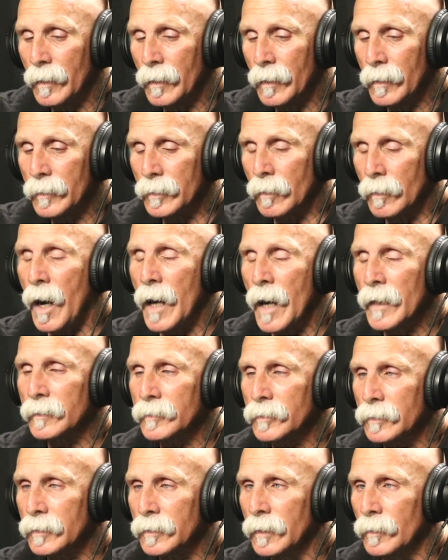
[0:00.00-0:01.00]
you're
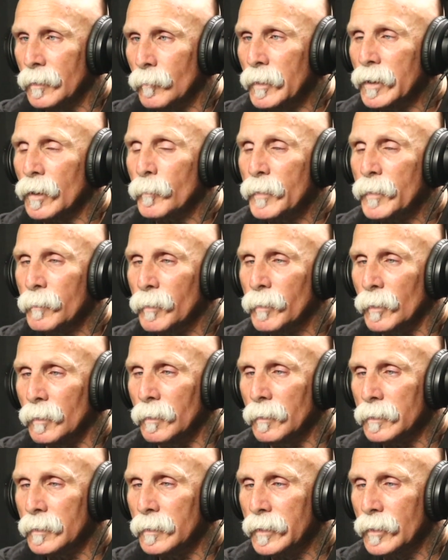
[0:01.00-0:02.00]
honest and real people.
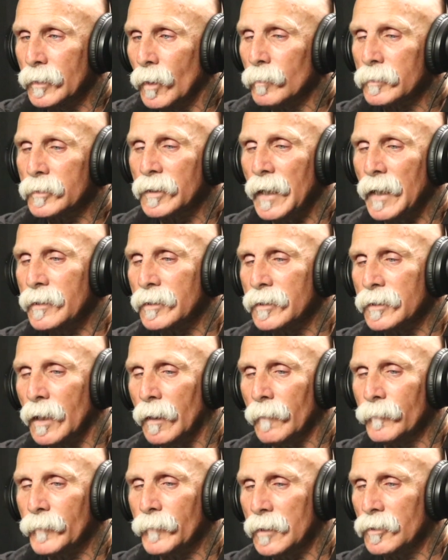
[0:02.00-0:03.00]
You don't say
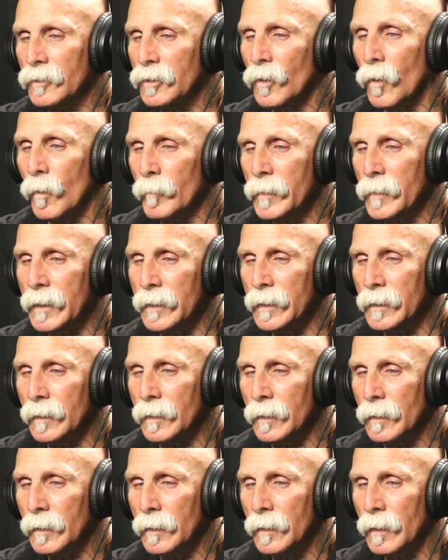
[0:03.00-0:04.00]
stuff that you don't mean.
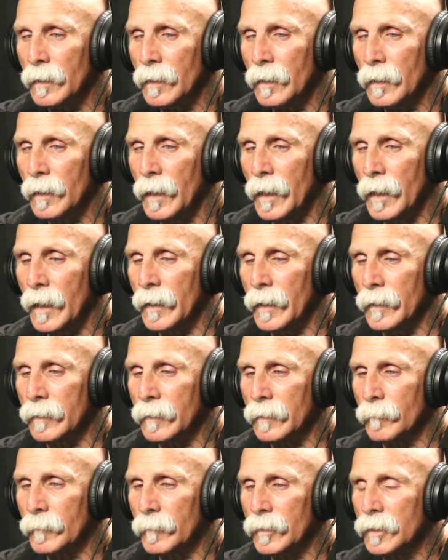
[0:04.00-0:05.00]
And
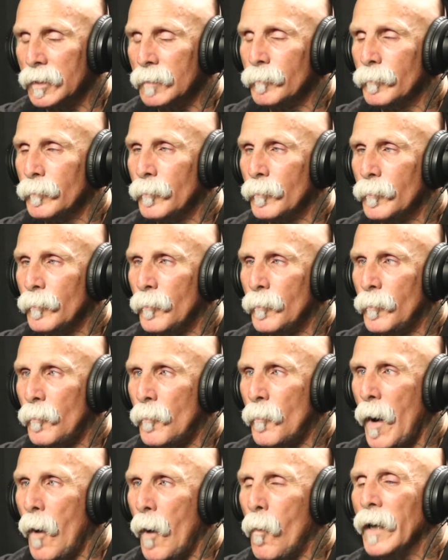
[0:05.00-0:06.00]
just
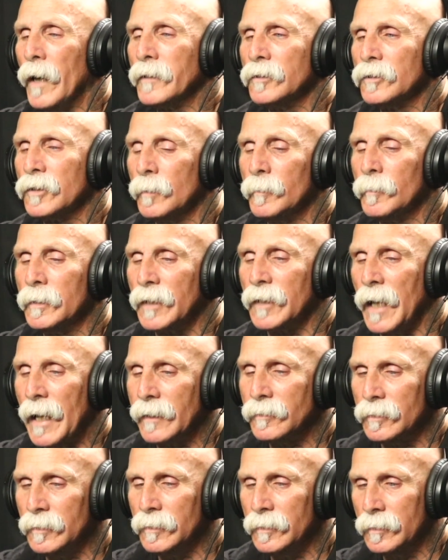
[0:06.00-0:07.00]
by watching someone's
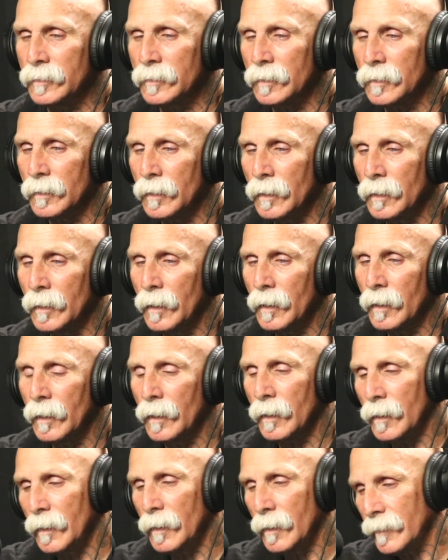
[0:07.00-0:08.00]
actions,
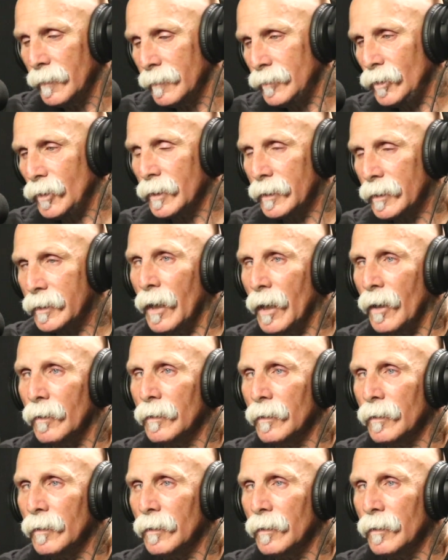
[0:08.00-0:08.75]
you could tell.